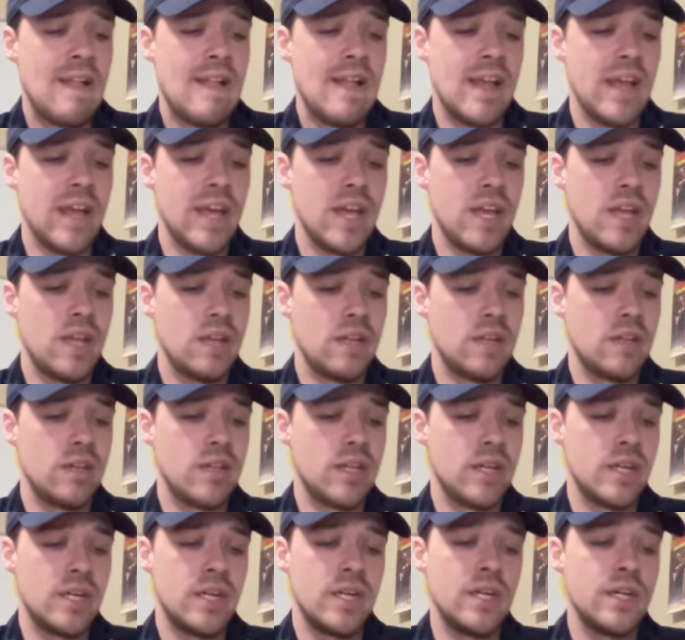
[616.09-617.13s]
And
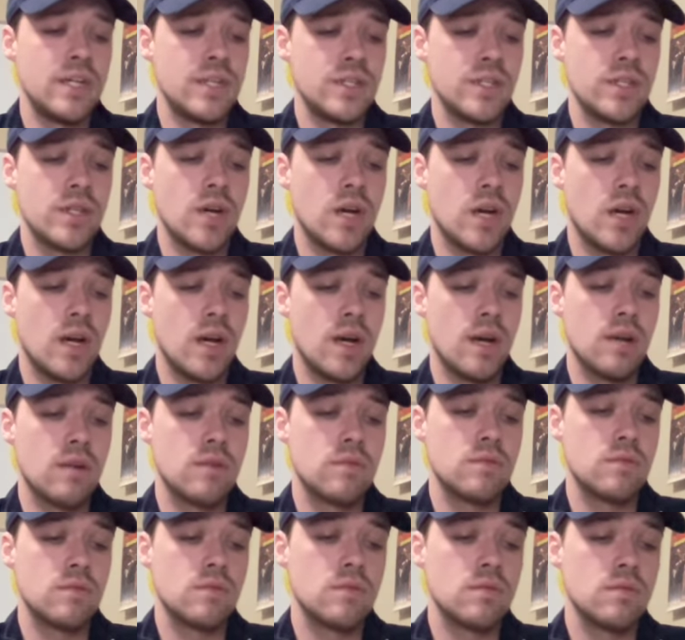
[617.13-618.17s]
there's uh,
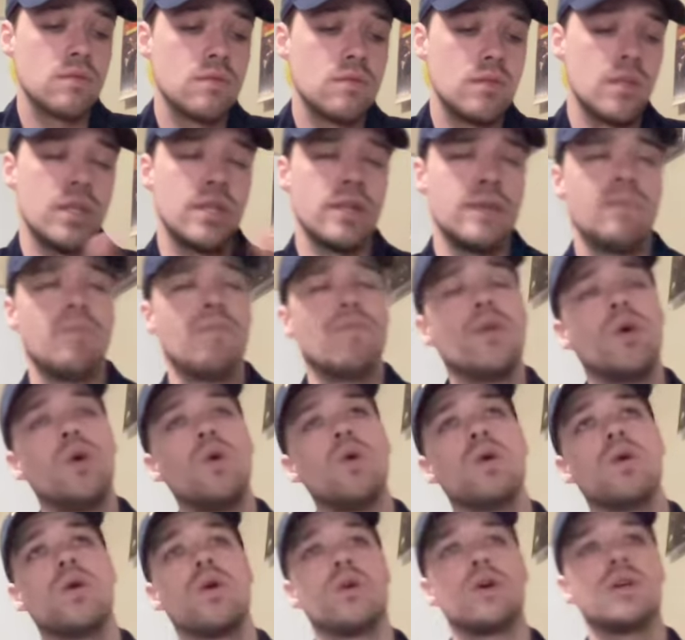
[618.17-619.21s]
the
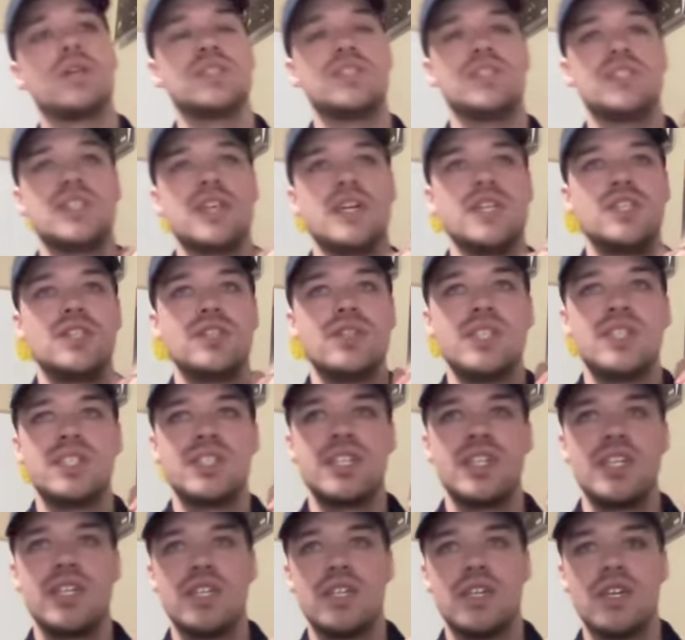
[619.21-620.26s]
whole chorus essentially is
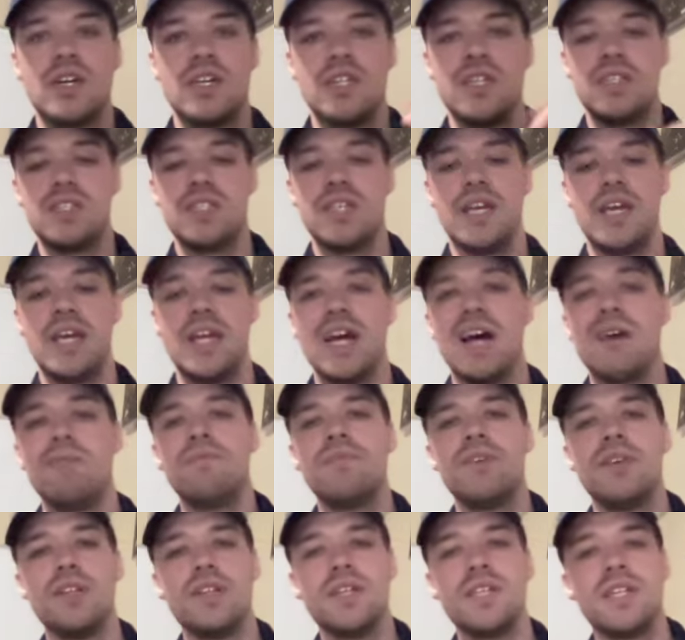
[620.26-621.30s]
Kid Cudi saying, I'm
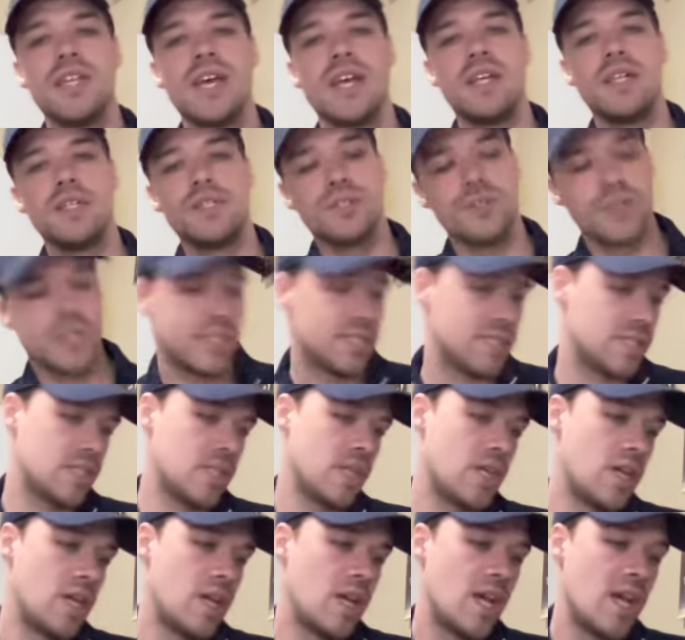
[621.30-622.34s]
feeling dangerous.
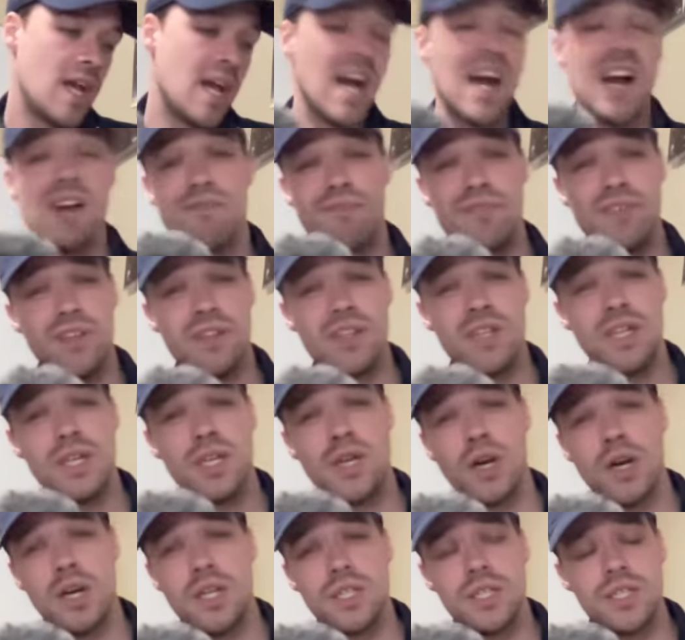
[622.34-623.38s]
I'm feeling
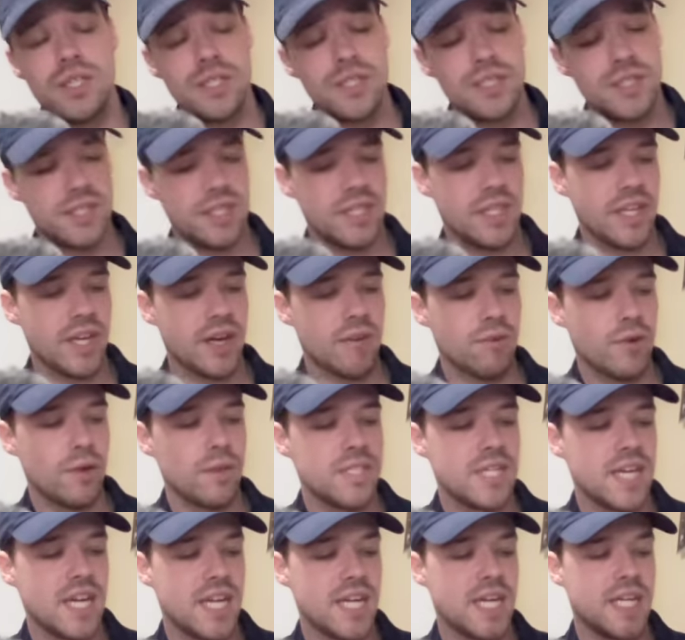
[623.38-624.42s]
nauseous. And then I
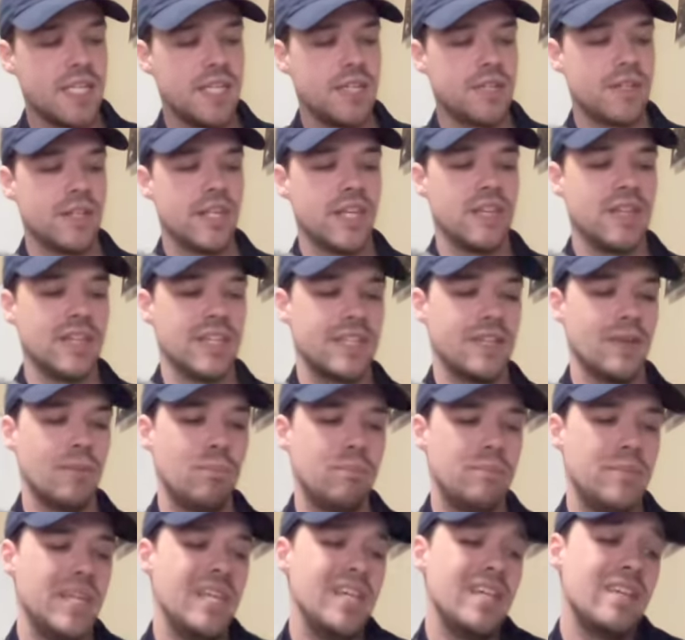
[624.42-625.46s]
wrote down on here that like the
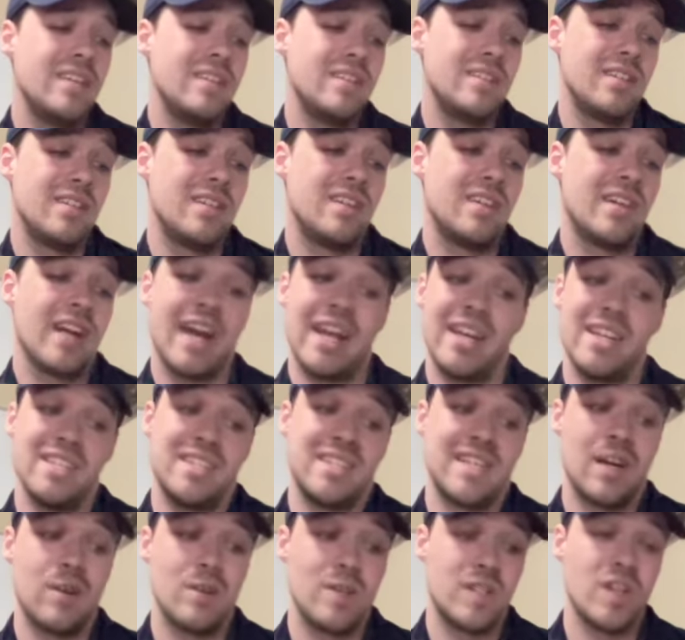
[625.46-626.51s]
beat kind of
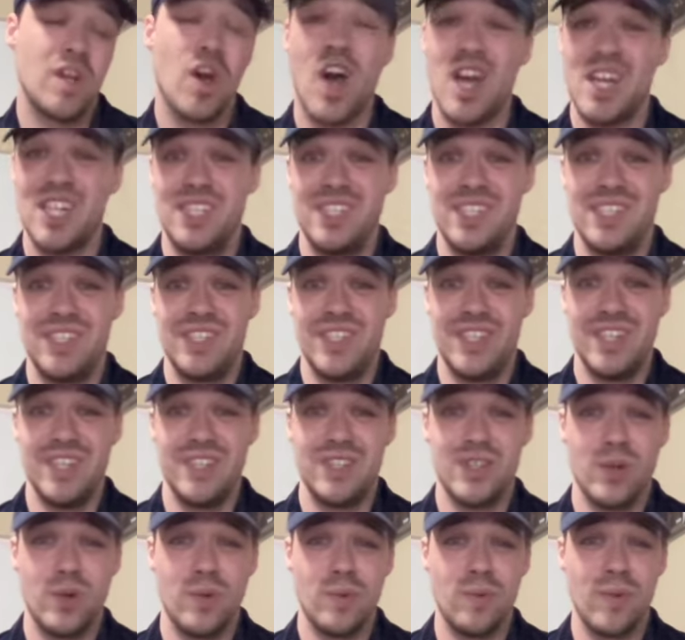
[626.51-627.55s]
sounds nauseous in
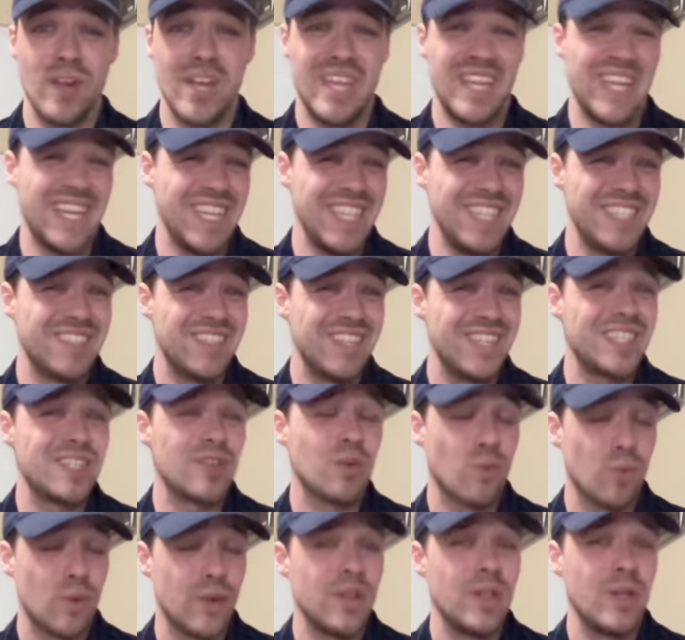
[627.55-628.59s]
its own right. Like it's it's
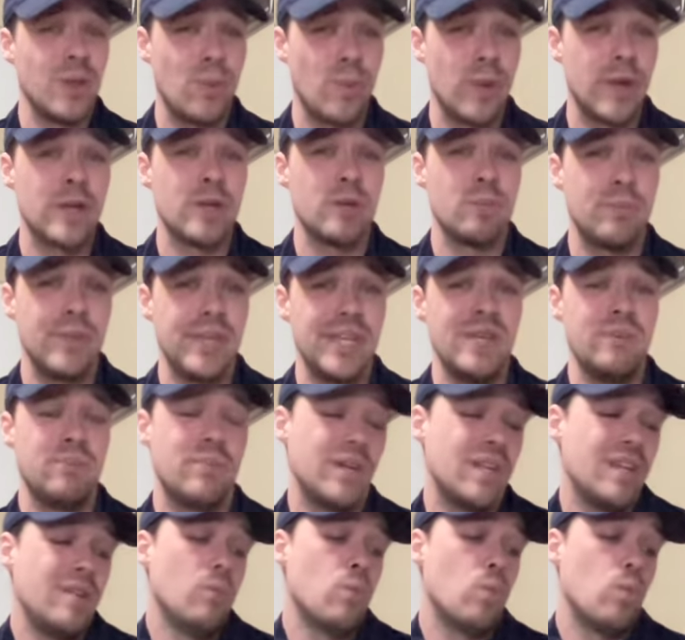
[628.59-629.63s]
a really weird beat,
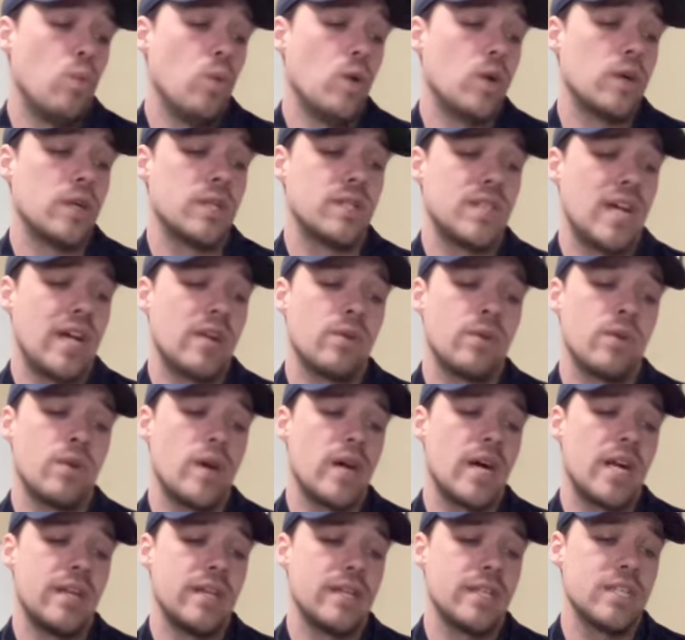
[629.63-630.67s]
but it works. I don't know
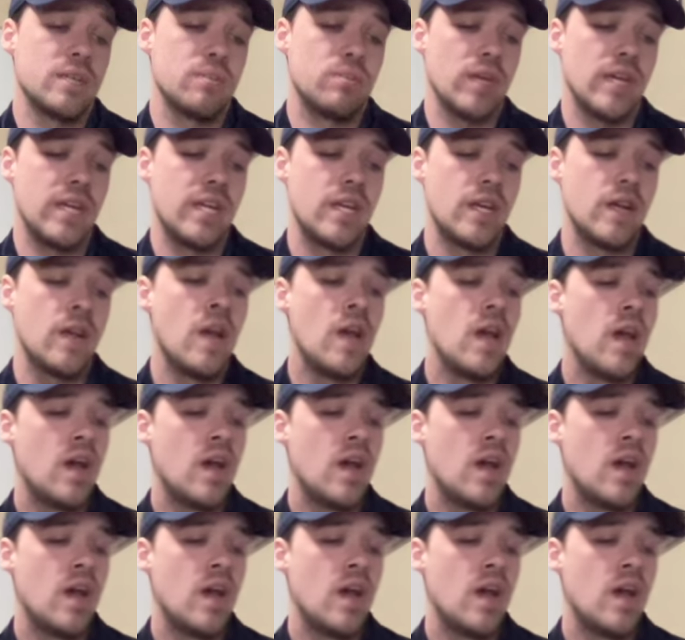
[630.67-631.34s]
how to explain it.